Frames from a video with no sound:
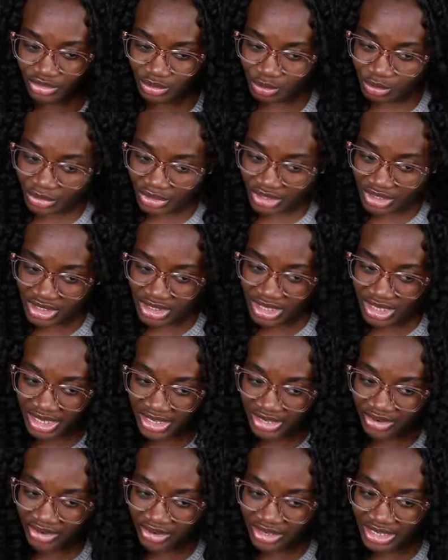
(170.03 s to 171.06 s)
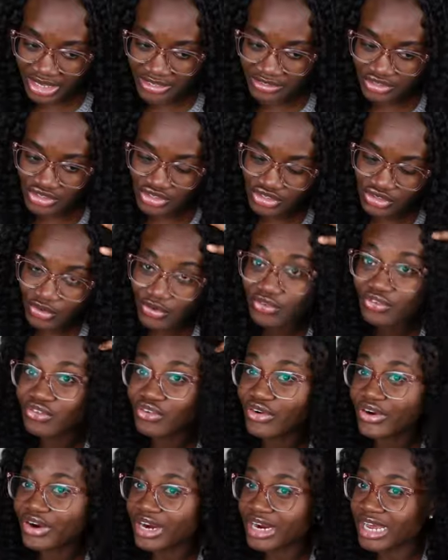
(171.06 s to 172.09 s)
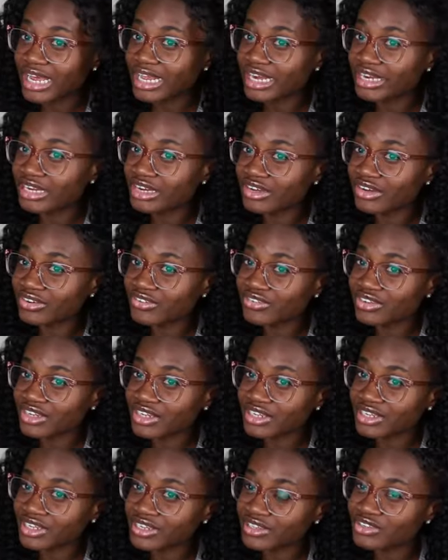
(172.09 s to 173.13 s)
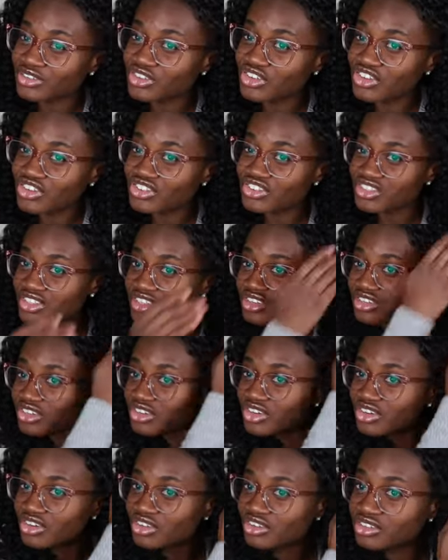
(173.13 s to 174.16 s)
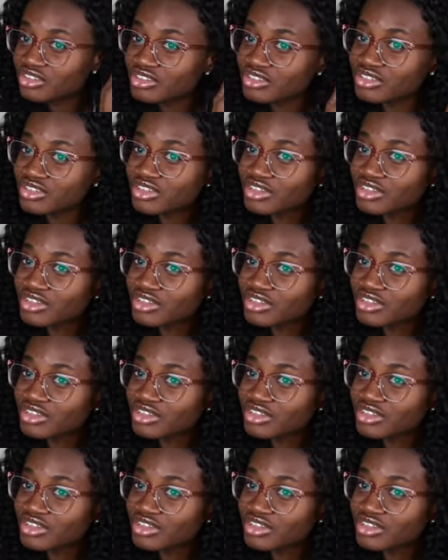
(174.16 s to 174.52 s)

wearing the hair, and so far I love it. Like, do you see the curls?